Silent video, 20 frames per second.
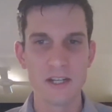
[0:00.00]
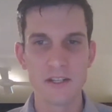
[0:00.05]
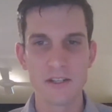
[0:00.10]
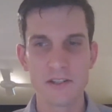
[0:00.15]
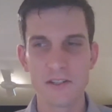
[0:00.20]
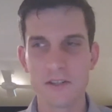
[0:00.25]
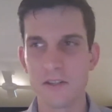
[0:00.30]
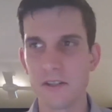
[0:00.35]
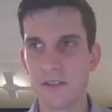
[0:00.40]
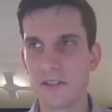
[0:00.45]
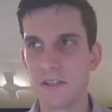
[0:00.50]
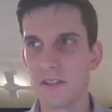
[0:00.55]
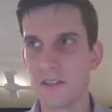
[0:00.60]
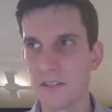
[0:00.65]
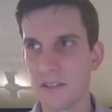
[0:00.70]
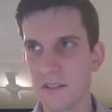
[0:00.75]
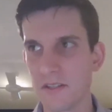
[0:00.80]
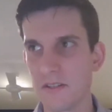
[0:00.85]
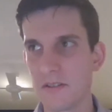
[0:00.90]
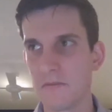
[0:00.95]
So this
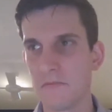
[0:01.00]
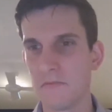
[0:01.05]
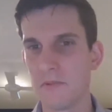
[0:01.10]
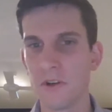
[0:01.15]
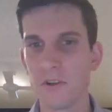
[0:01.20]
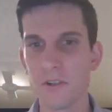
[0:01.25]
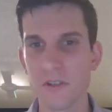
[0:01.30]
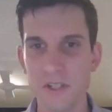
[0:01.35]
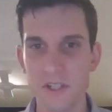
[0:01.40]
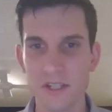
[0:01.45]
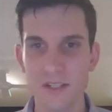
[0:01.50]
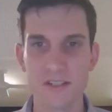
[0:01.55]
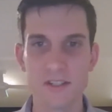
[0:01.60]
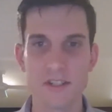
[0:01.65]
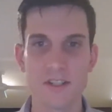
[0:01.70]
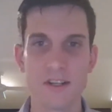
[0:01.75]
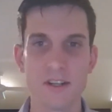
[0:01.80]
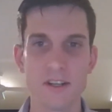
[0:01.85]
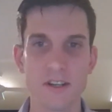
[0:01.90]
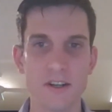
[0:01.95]
is not just
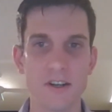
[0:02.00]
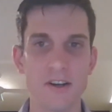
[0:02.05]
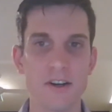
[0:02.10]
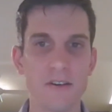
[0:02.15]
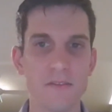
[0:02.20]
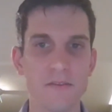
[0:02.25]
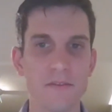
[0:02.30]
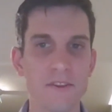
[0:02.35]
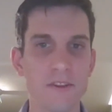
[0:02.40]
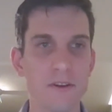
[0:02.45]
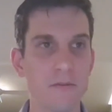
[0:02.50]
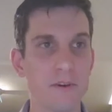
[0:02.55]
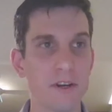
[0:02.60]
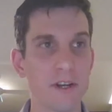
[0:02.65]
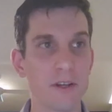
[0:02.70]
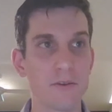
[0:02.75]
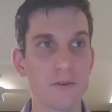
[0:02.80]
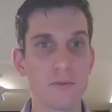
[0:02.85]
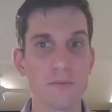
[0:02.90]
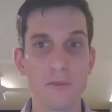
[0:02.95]
a kind of
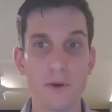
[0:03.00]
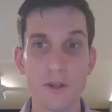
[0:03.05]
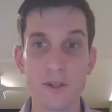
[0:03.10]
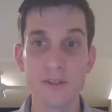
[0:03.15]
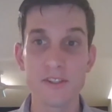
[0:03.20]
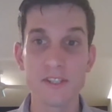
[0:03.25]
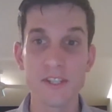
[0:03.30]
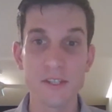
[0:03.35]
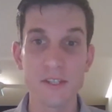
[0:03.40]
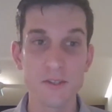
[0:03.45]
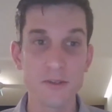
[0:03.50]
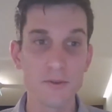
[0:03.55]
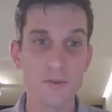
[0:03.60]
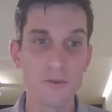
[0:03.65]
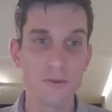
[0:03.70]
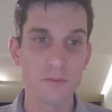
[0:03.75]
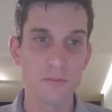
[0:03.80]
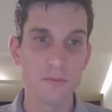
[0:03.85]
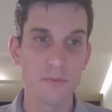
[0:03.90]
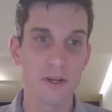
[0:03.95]
theoretical policy
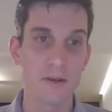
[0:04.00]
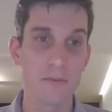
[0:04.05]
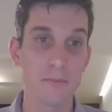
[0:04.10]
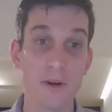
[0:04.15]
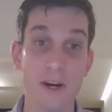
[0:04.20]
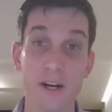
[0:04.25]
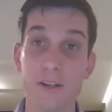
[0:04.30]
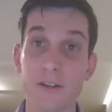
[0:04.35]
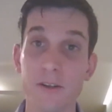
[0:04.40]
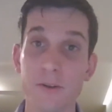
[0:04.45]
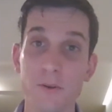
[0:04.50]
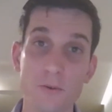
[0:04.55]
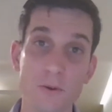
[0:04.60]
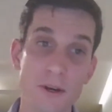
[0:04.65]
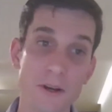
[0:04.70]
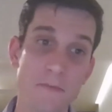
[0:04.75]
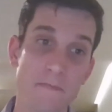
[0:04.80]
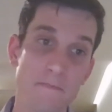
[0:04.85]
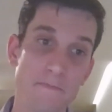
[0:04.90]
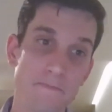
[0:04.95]
tool, but a practical one.